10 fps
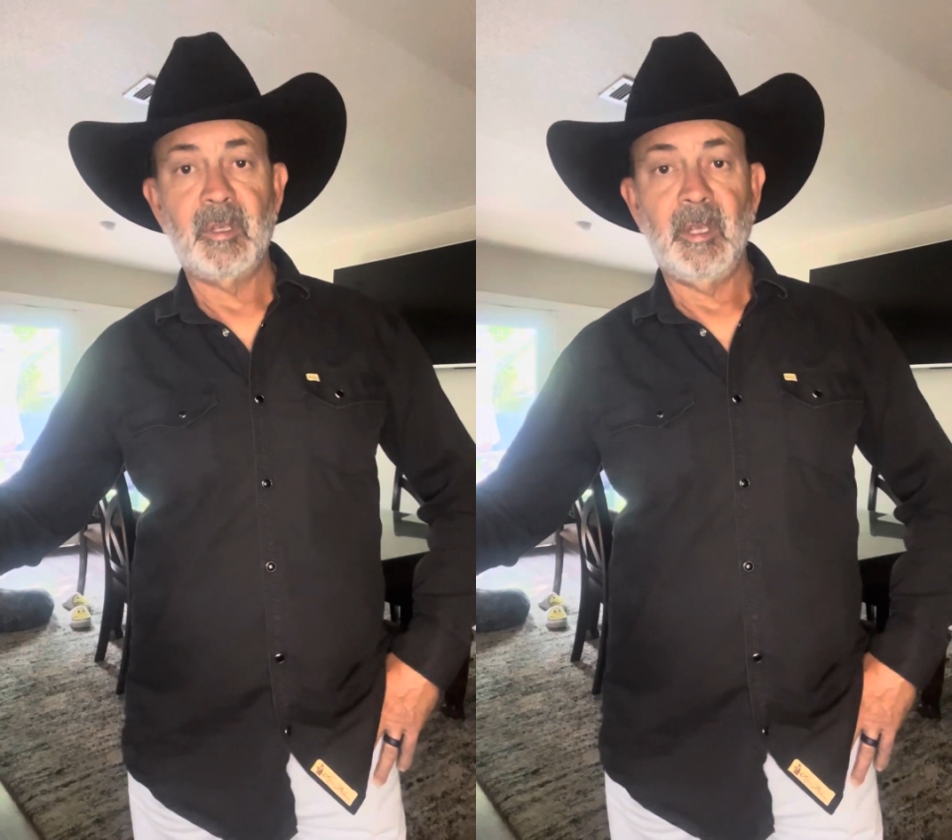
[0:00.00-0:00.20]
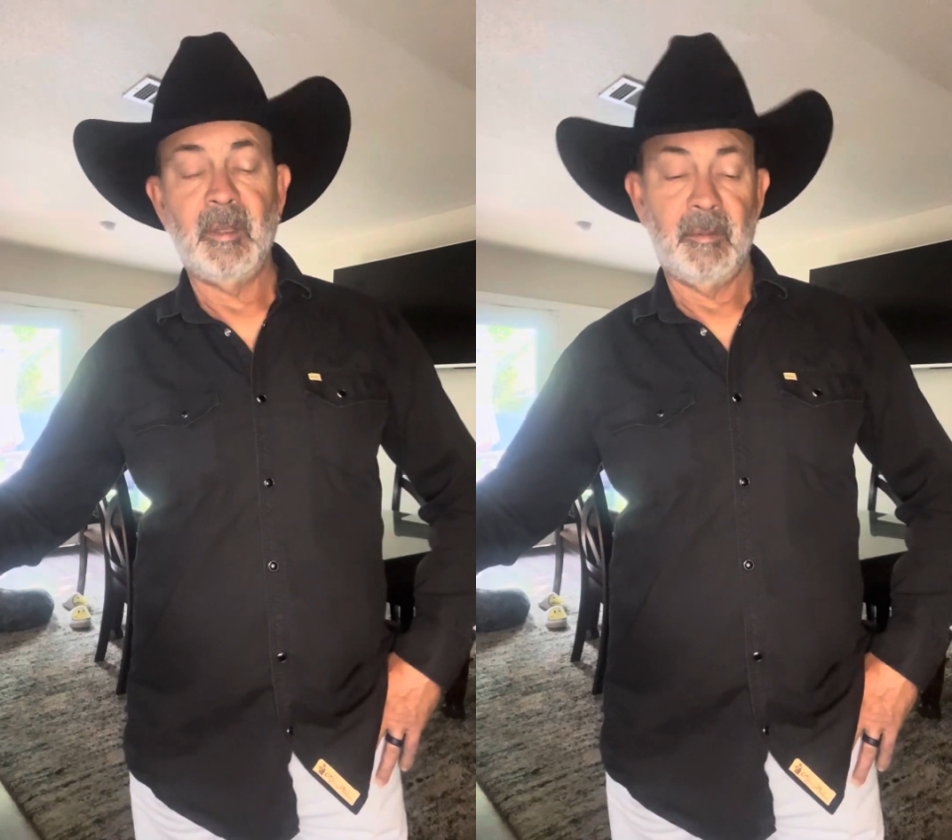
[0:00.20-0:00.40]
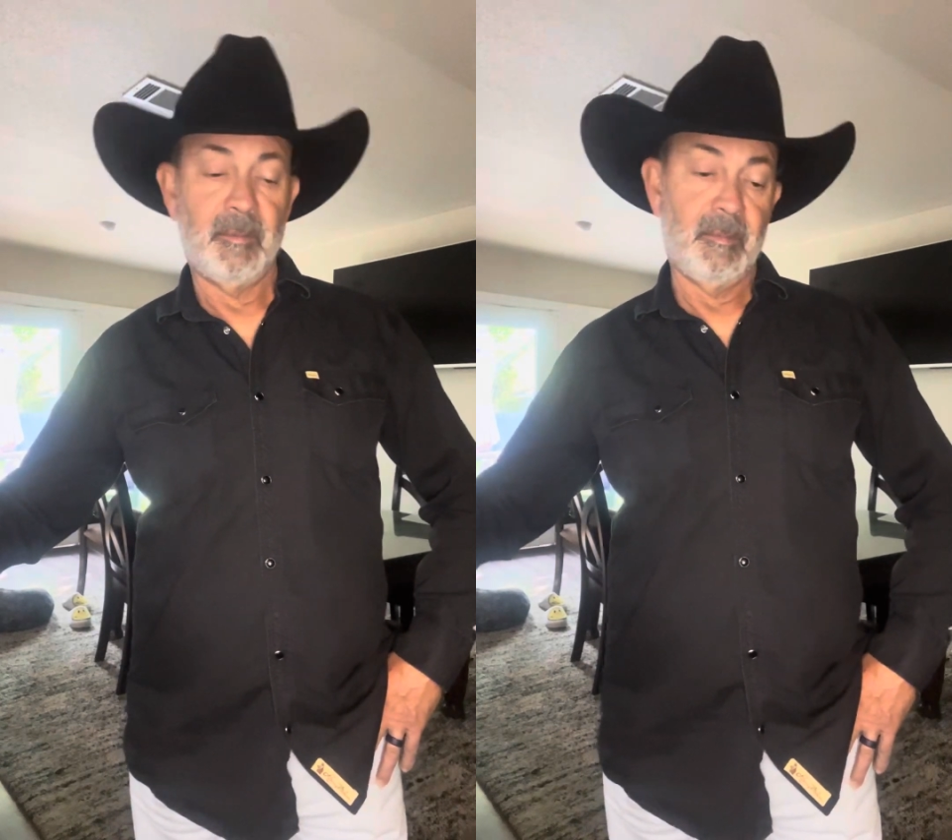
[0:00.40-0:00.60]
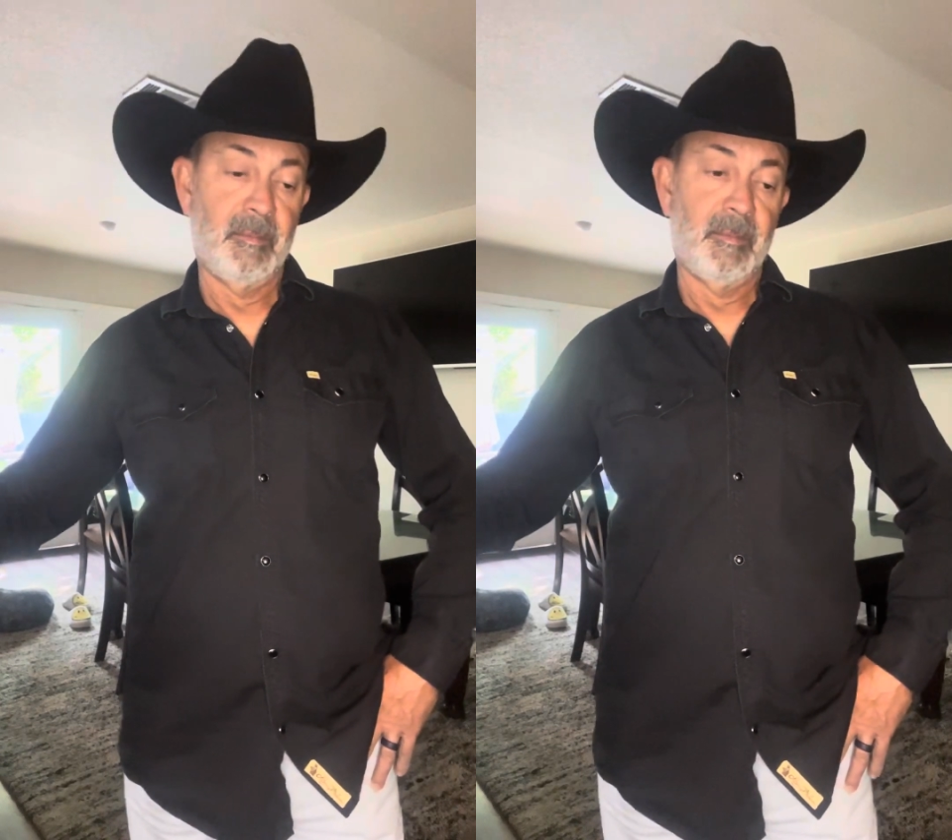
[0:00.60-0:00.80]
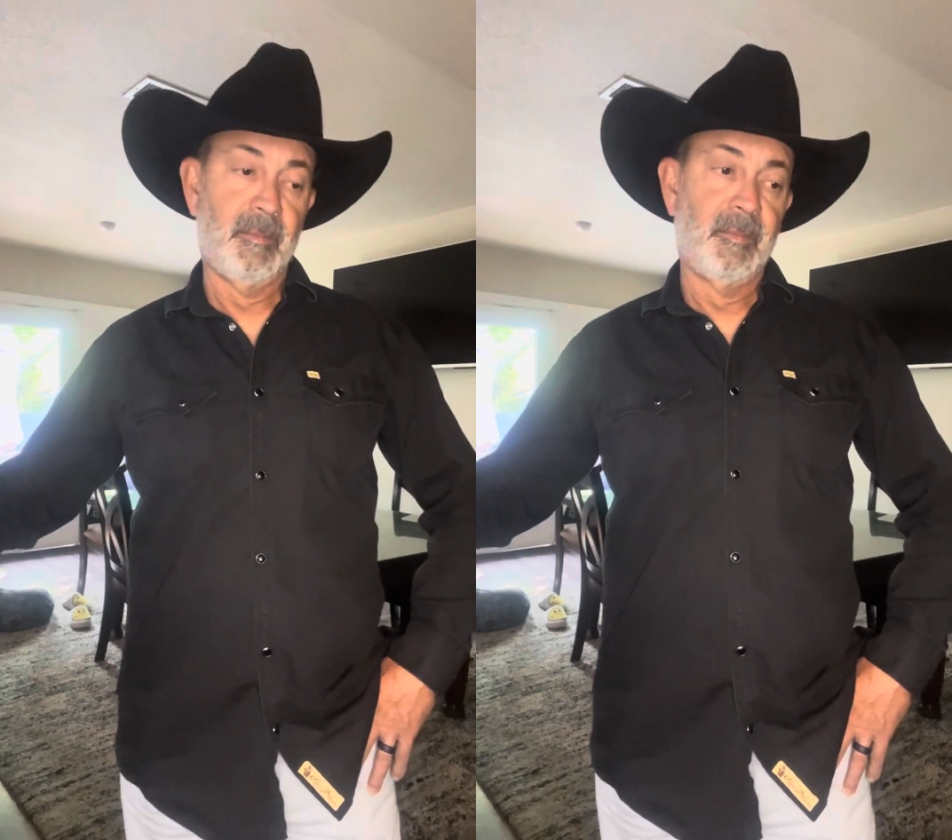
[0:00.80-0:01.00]
And
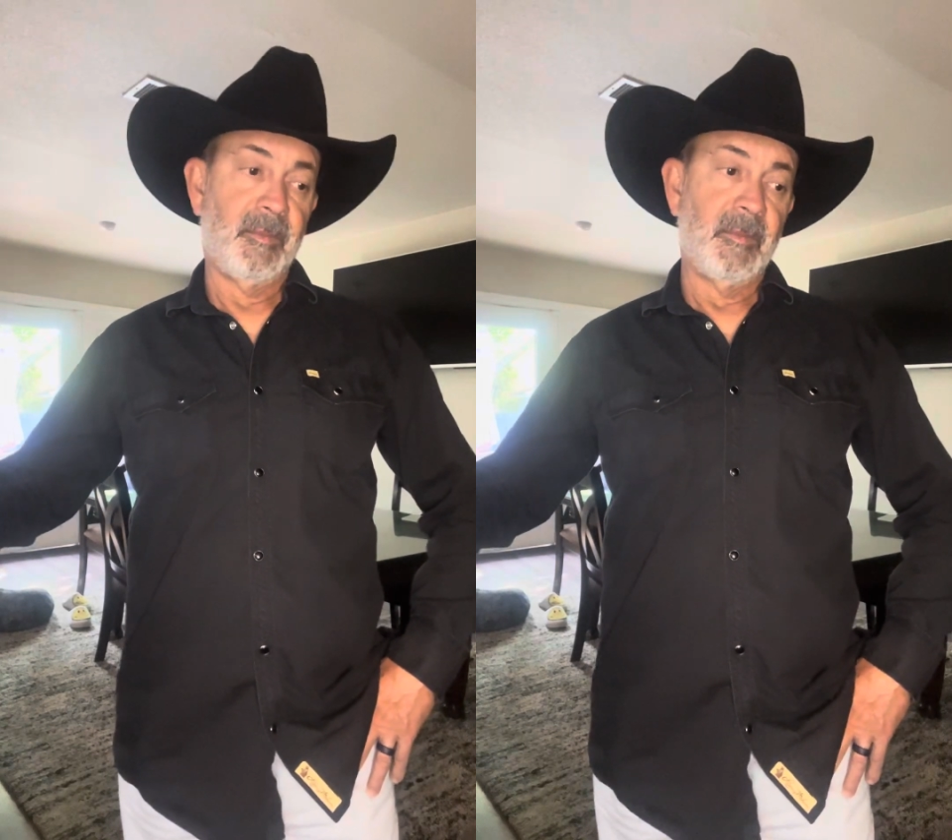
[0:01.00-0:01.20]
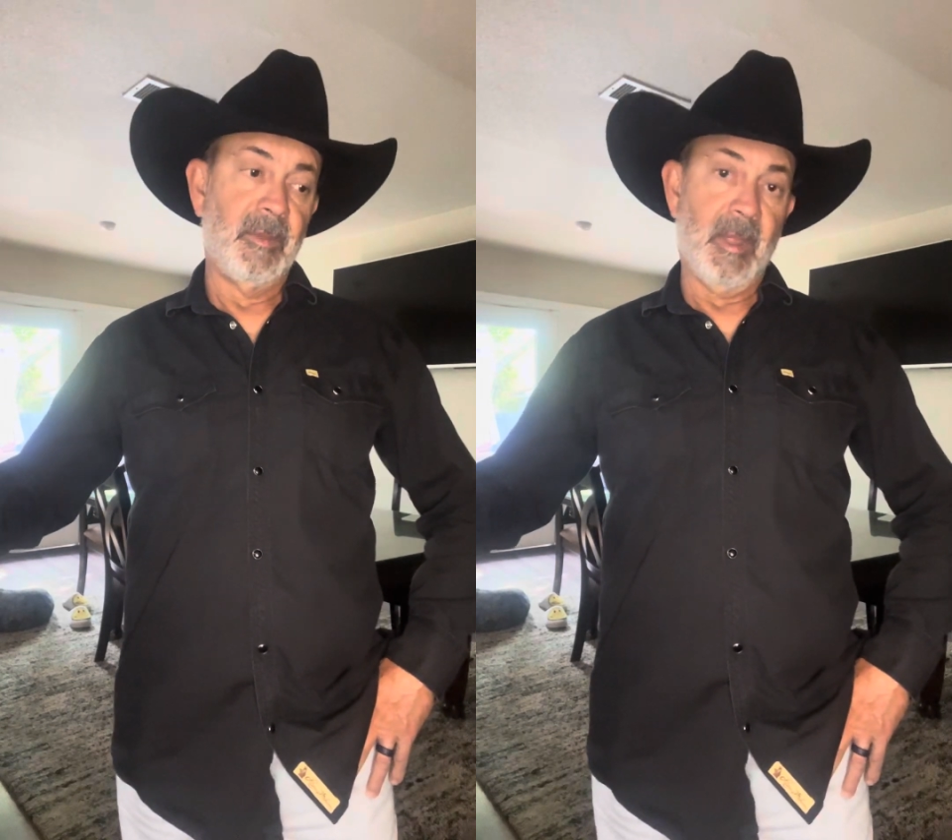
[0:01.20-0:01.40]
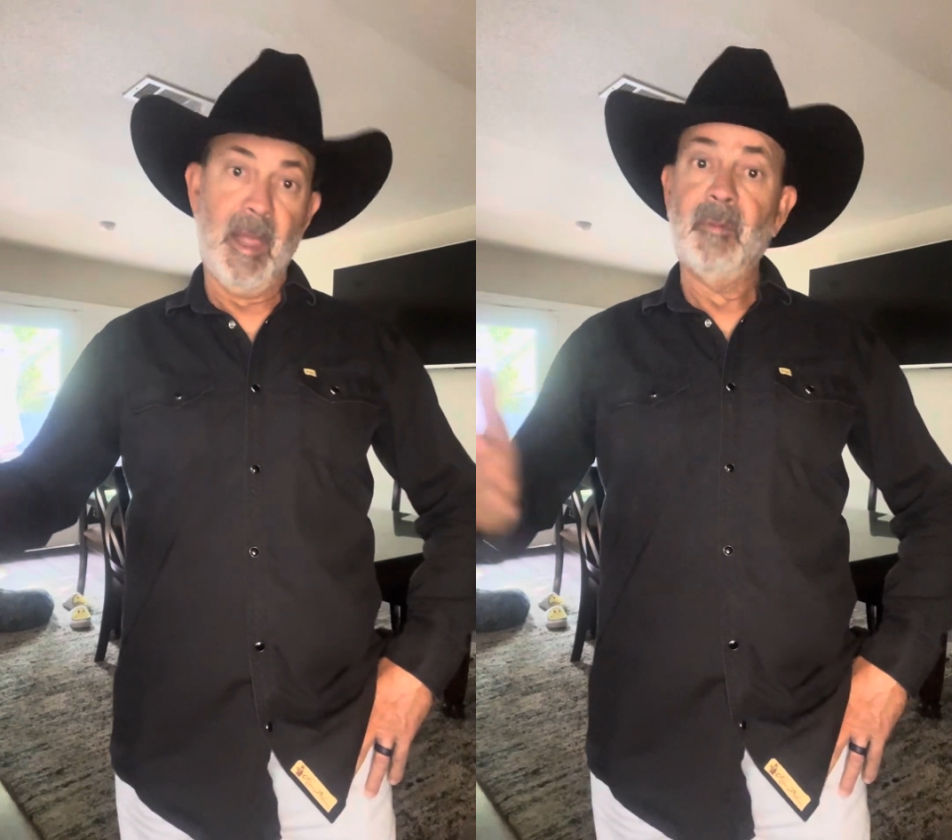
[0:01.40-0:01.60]
I